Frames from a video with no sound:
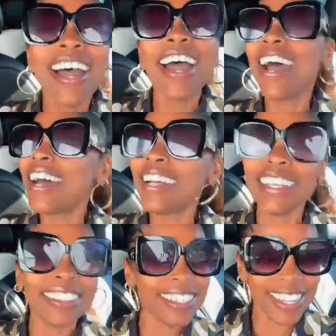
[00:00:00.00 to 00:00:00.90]

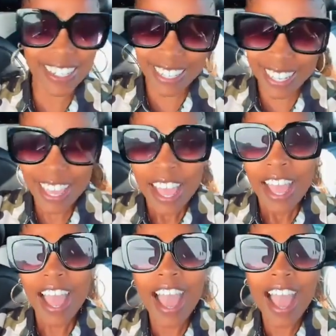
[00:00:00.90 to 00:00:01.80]
Oh, Jesus.
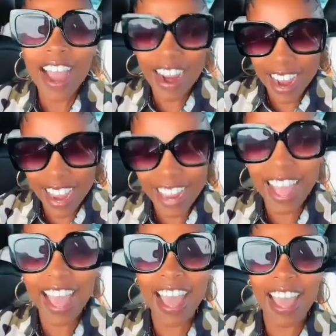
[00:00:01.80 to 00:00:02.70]
All
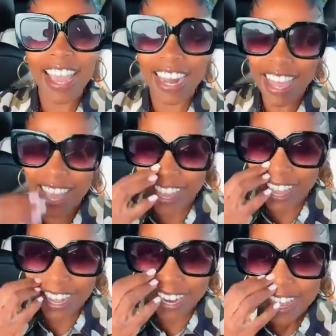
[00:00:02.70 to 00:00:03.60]
right, I
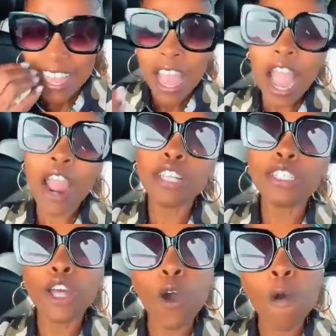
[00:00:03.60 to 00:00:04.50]
got it. All right,
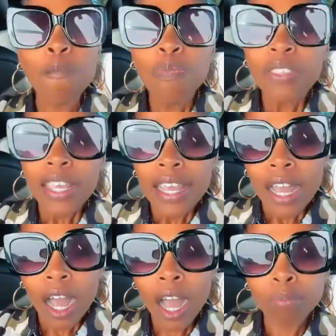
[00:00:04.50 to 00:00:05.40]

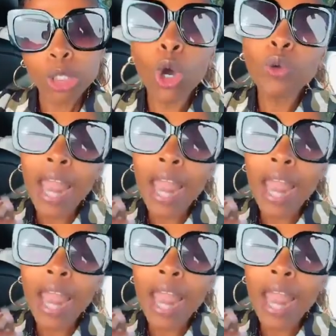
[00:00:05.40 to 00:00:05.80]
so